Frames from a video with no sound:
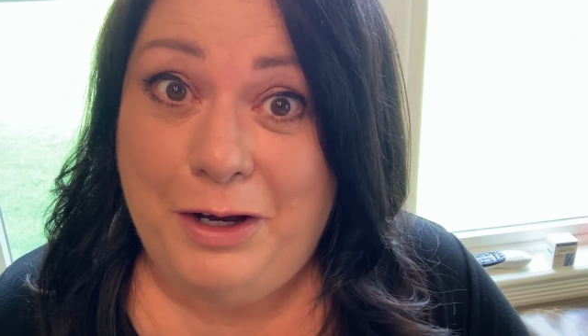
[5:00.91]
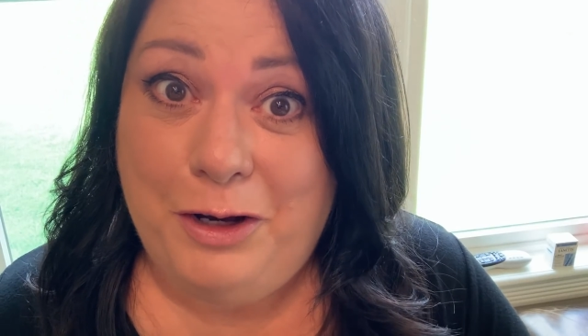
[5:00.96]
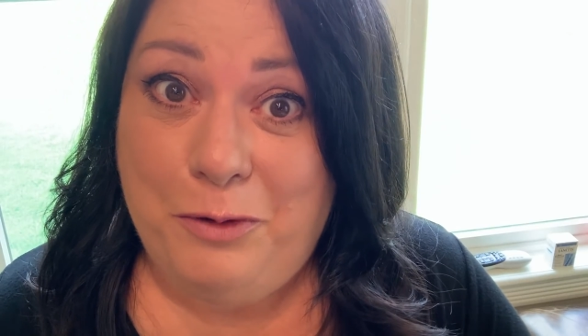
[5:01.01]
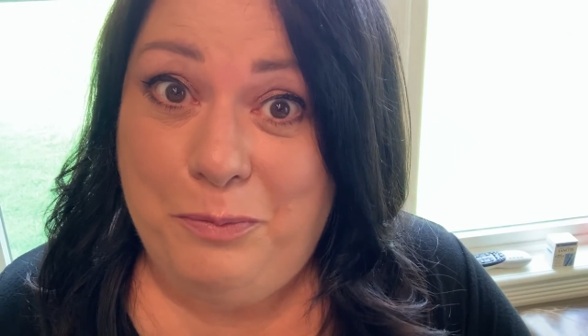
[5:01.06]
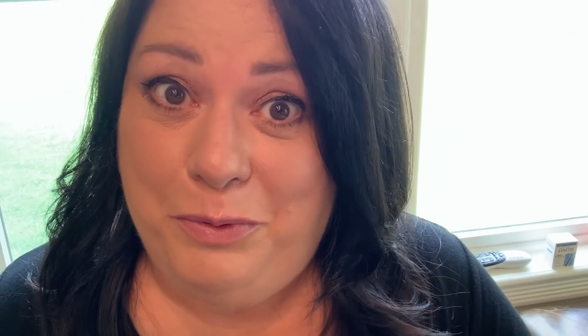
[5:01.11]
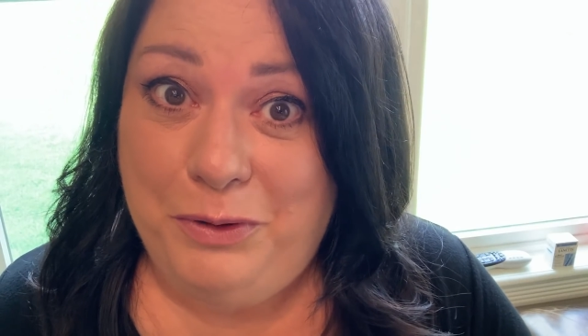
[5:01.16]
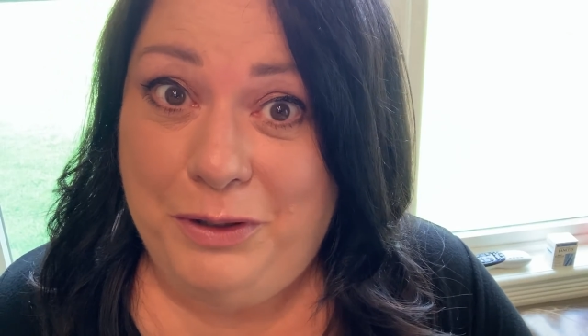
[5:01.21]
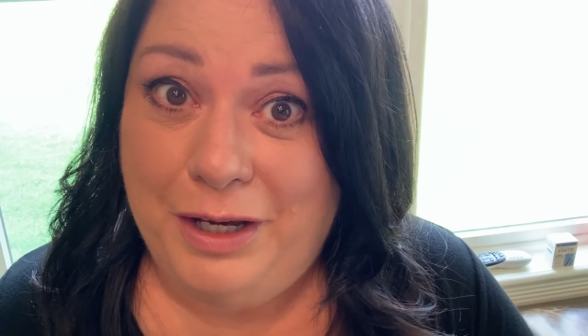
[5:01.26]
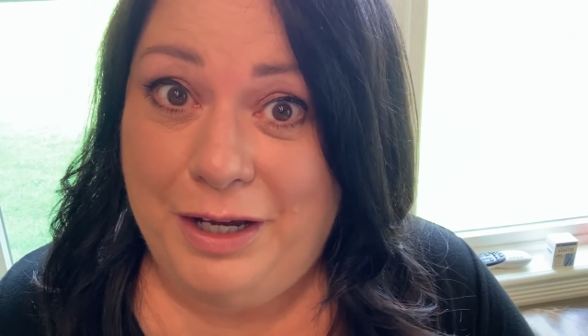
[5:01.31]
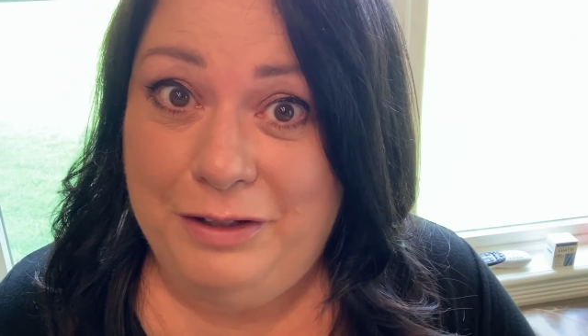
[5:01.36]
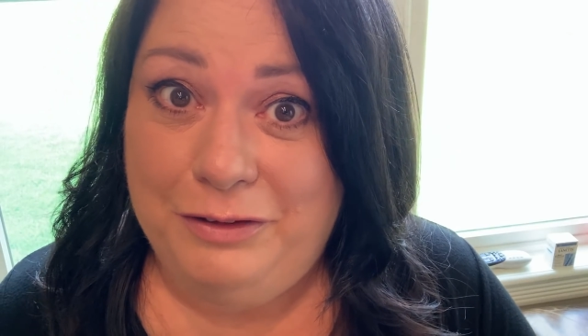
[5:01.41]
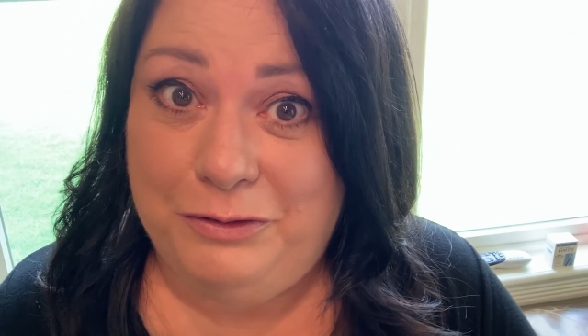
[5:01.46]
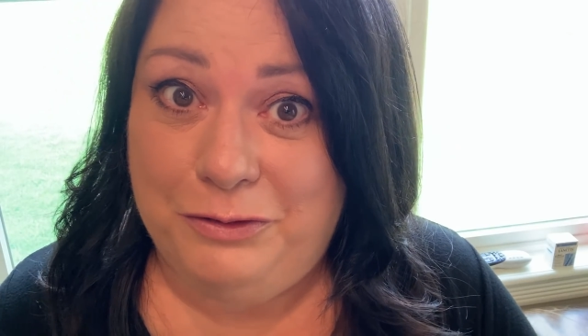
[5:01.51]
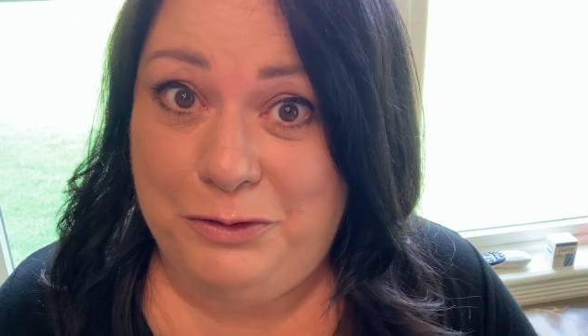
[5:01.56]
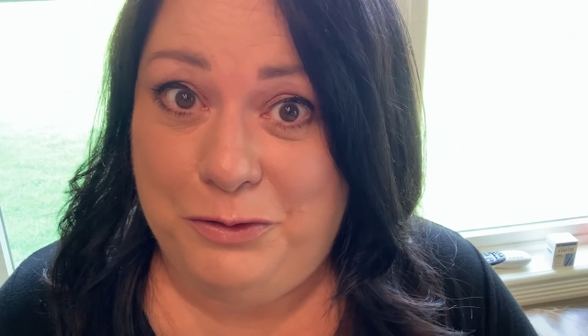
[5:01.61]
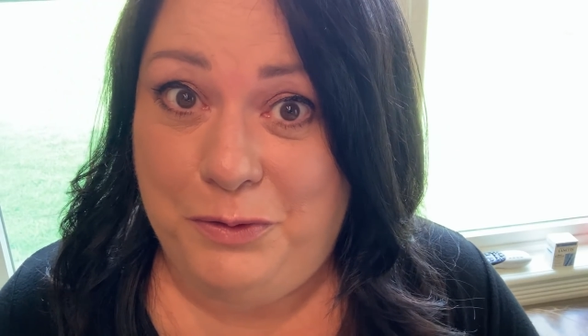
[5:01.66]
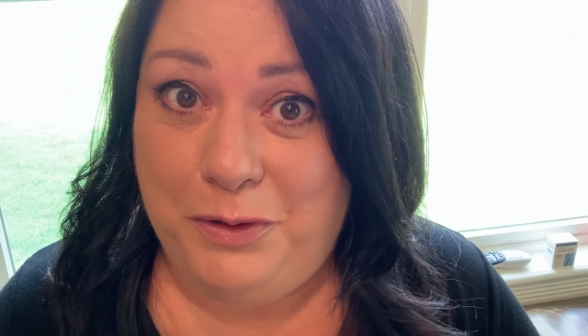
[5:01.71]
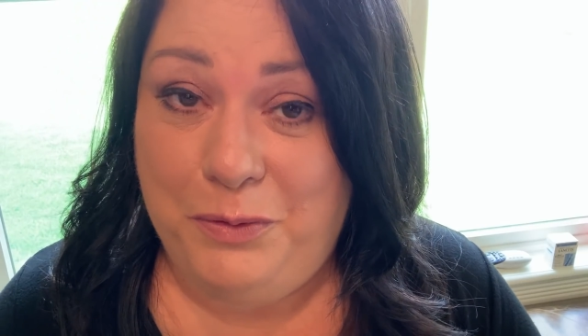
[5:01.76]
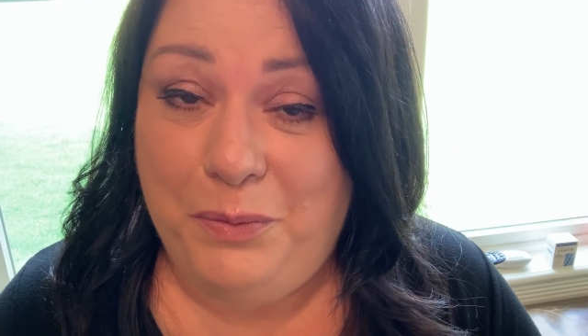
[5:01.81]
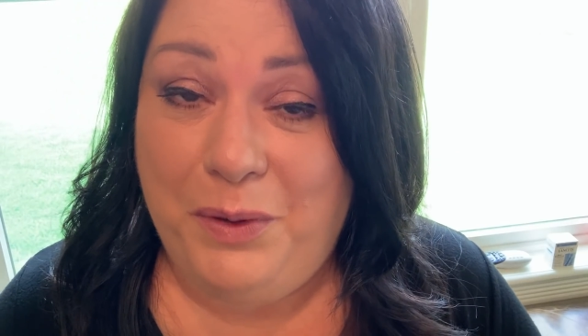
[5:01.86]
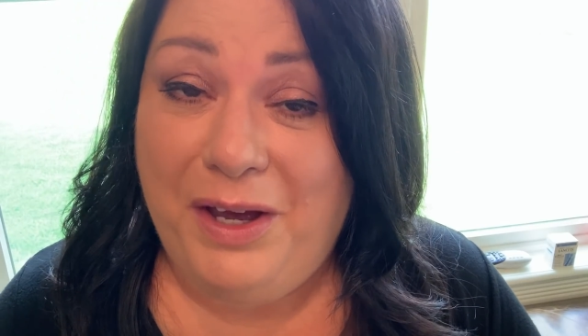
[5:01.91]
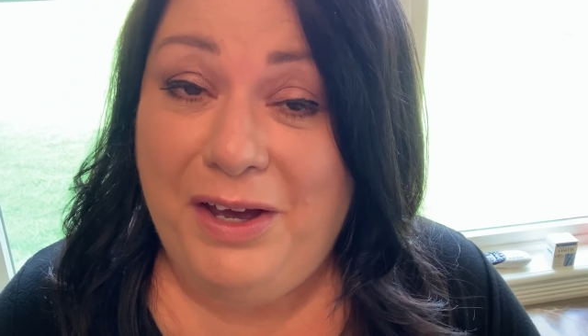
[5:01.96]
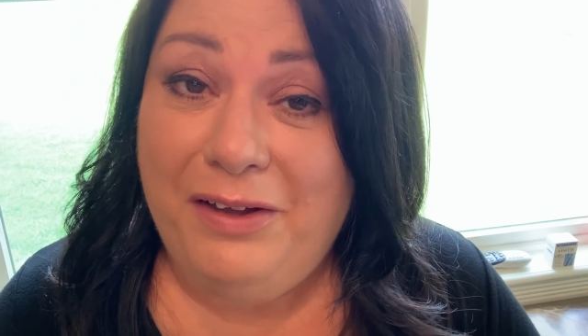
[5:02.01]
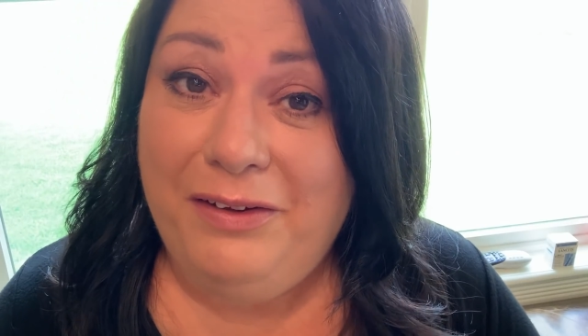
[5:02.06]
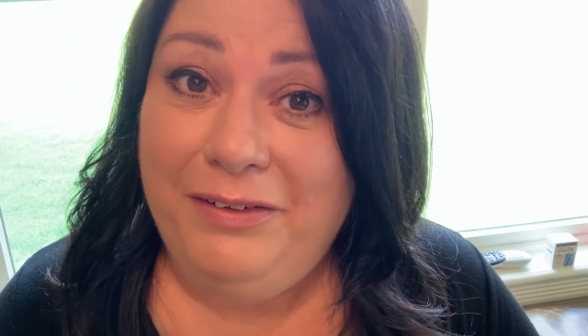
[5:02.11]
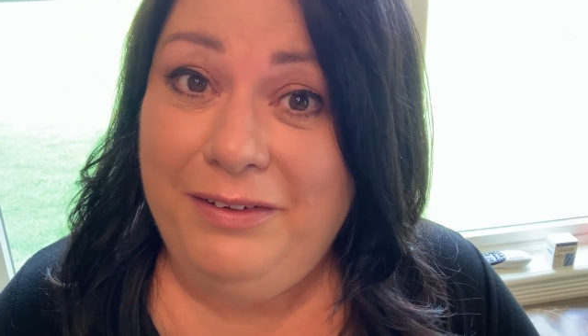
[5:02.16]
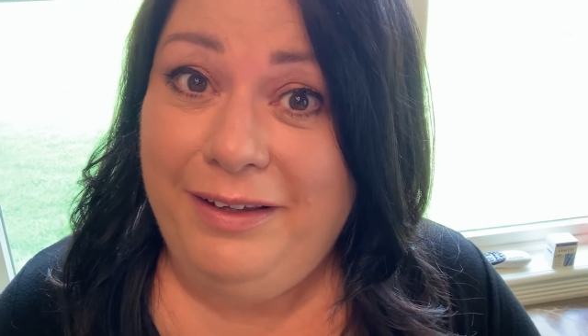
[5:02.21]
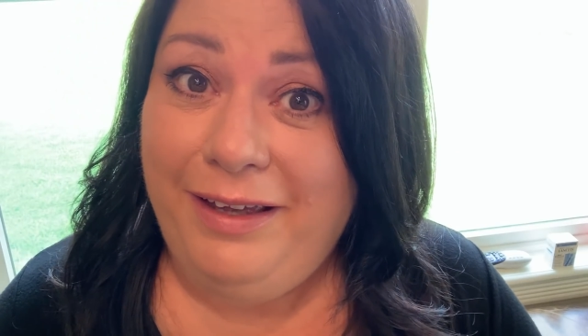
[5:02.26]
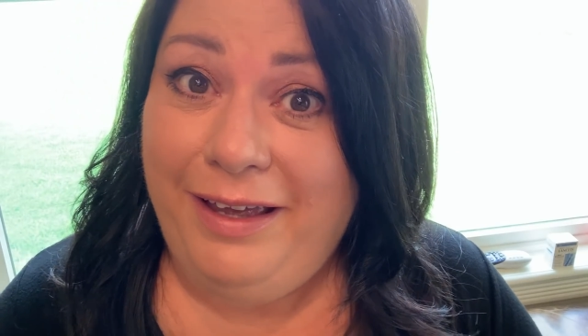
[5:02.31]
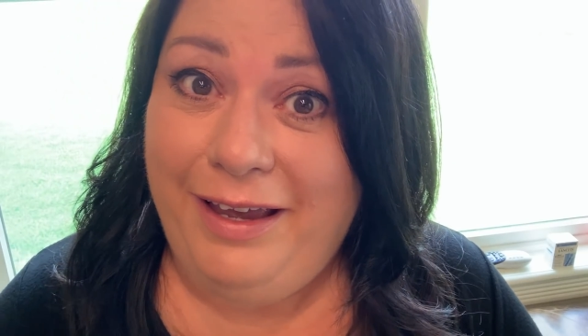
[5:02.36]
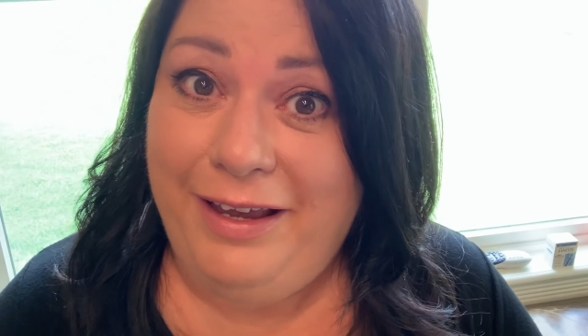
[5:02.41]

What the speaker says: I hope you guys are doing well,